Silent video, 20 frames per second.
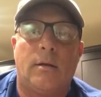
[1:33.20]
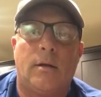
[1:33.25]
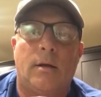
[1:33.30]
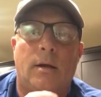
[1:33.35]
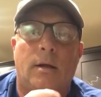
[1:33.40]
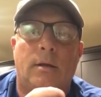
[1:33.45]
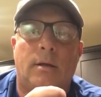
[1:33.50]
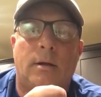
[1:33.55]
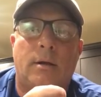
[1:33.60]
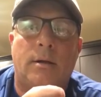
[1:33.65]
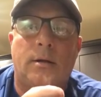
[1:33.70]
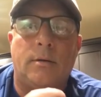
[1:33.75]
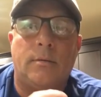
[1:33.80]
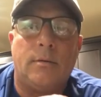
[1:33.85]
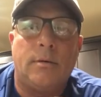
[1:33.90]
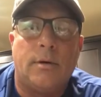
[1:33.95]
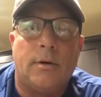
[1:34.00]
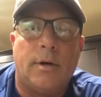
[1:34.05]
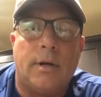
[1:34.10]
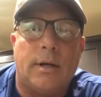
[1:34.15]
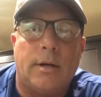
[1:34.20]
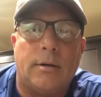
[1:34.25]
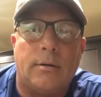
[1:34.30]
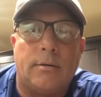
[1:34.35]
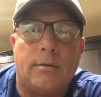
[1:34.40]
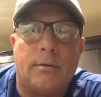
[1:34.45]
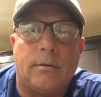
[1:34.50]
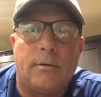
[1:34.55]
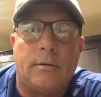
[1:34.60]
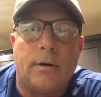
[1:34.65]
and then you're in,
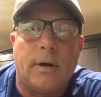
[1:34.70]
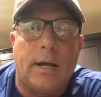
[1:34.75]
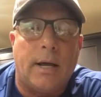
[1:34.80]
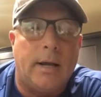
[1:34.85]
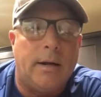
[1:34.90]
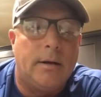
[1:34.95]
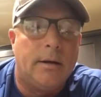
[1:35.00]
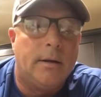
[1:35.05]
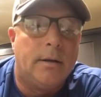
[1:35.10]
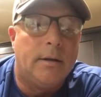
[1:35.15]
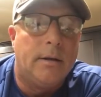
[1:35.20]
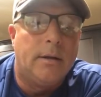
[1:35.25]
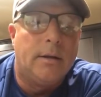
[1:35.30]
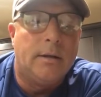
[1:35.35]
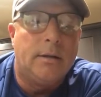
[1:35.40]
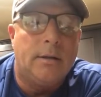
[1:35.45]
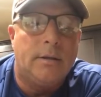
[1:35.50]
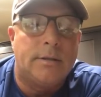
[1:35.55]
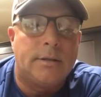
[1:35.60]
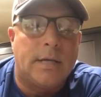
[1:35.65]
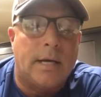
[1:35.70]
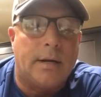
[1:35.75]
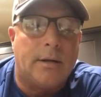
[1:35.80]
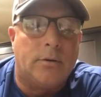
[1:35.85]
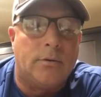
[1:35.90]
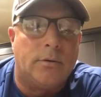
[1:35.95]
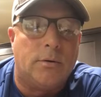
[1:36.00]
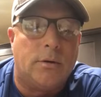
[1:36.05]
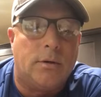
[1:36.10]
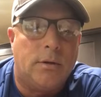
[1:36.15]
right? That was kind of
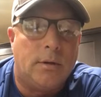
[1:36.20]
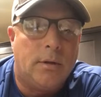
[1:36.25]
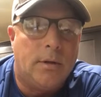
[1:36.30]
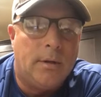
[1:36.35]
cool.